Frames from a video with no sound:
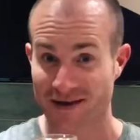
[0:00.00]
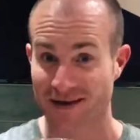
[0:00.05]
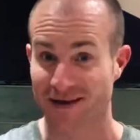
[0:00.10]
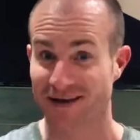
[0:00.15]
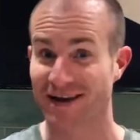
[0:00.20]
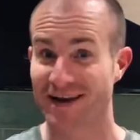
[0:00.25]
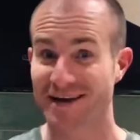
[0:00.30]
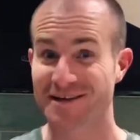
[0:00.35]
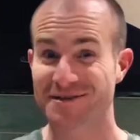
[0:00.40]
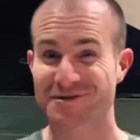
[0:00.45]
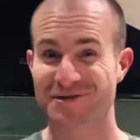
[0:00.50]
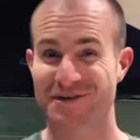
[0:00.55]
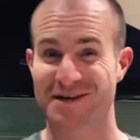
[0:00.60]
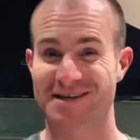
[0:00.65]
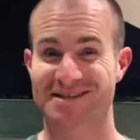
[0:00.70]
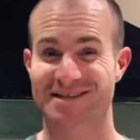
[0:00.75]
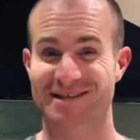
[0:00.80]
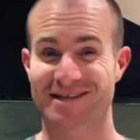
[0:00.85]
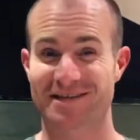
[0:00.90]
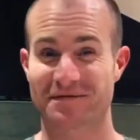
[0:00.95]
And
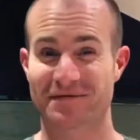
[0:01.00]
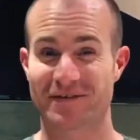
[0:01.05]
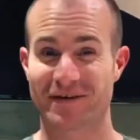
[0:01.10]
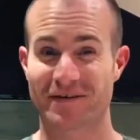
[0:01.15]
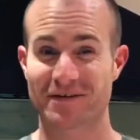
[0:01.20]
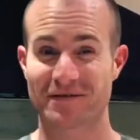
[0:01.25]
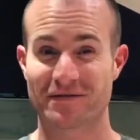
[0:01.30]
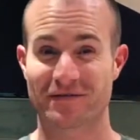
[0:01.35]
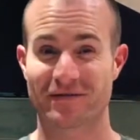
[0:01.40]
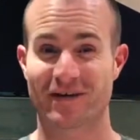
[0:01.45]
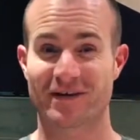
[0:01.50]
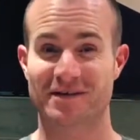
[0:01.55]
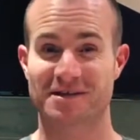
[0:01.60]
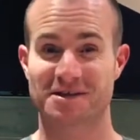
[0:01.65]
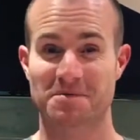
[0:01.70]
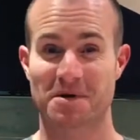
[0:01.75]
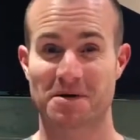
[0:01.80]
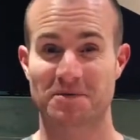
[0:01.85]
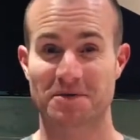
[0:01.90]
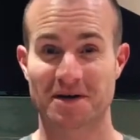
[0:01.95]
interesting, the very first
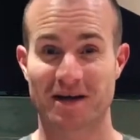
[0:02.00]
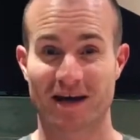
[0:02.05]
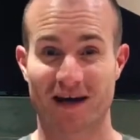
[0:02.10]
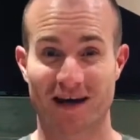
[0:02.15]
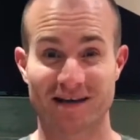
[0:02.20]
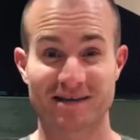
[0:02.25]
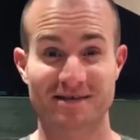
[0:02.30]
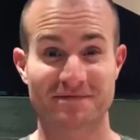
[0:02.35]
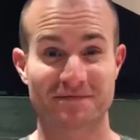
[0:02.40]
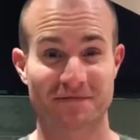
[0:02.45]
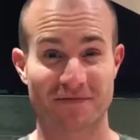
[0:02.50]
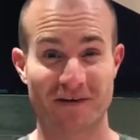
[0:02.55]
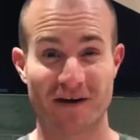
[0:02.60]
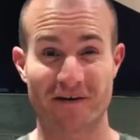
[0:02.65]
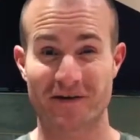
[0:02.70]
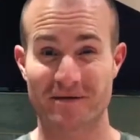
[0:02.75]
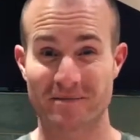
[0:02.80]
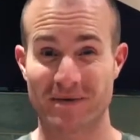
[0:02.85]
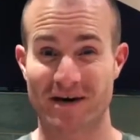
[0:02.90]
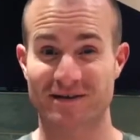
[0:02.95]
smell you get is
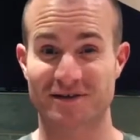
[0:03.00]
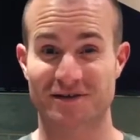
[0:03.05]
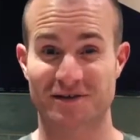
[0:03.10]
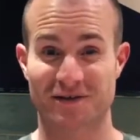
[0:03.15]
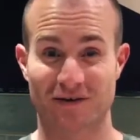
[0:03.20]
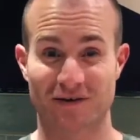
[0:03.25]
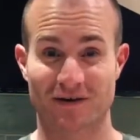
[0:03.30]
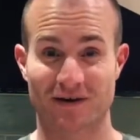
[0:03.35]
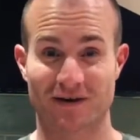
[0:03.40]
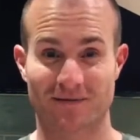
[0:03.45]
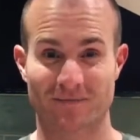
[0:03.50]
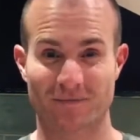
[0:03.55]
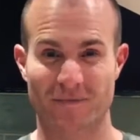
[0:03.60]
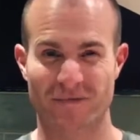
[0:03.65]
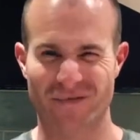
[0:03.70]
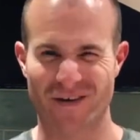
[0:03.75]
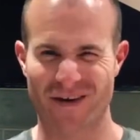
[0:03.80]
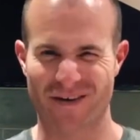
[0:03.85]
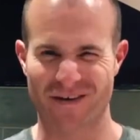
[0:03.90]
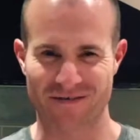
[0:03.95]
very much chocolate,
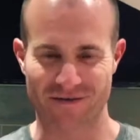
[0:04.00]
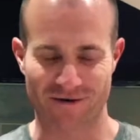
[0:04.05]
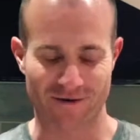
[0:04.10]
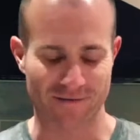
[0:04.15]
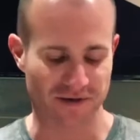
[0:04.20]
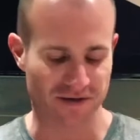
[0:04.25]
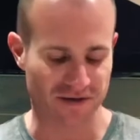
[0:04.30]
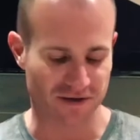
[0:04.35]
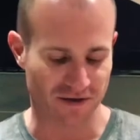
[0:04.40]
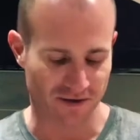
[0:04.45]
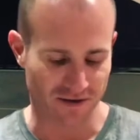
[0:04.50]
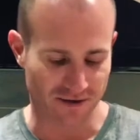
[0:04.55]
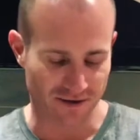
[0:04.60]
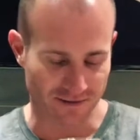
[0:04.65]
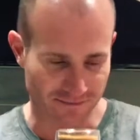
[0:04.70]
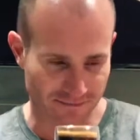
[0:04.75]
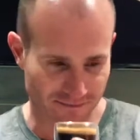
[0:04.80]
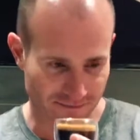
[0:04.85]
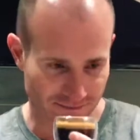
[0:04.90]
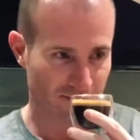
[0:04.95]
very much
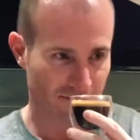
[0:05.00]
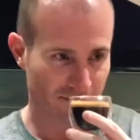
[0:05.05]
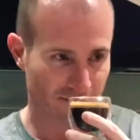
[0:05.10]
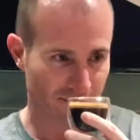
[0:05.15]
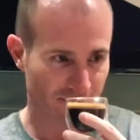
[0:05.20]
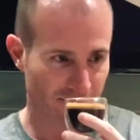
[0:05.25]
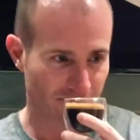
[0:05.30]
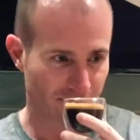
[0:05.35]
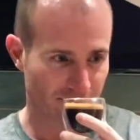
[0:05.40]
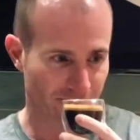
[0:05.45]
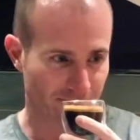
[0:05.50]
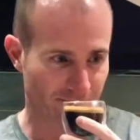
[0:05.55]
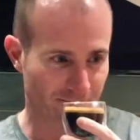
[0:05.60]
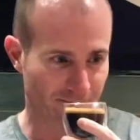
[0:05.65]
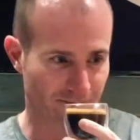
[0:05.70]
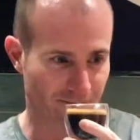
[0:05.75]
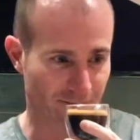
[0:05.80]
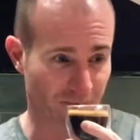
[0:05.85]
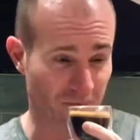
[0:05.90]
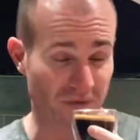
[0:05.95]
chocolate.
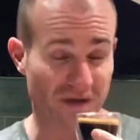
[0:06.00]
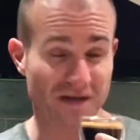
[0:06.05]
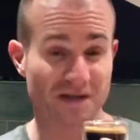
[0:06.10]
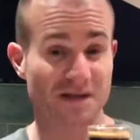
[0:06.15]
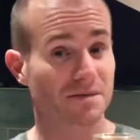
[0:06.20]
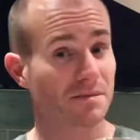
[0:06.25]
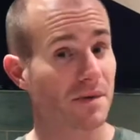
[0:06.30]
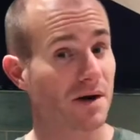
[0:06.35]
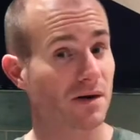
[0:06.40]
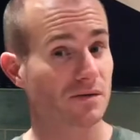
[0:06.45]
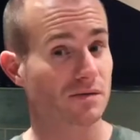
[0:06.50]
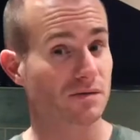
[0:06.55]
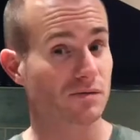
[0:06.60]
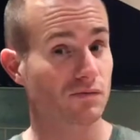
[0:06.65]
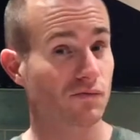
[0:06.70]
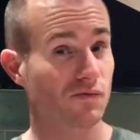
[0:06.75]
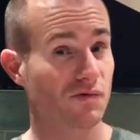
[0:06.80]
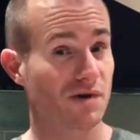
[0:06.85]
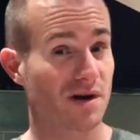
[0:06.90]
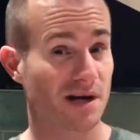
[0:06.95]
It smells
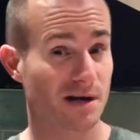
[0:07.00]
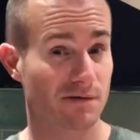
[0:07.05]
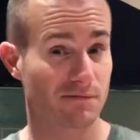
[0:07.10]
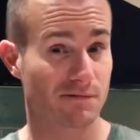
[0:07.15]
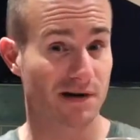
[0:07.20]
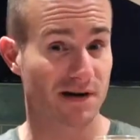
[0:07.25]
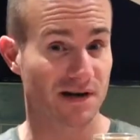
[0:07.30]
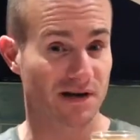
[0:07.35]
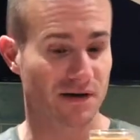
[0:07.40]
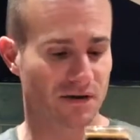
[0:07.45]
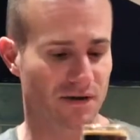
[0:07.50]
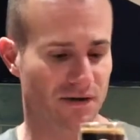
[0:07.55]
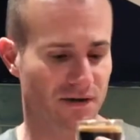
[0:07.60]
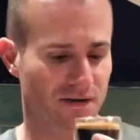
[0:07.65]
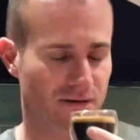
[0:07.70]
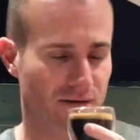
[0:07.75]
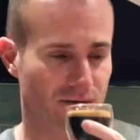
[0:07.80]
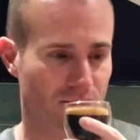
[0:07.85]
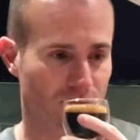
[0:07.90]
really good.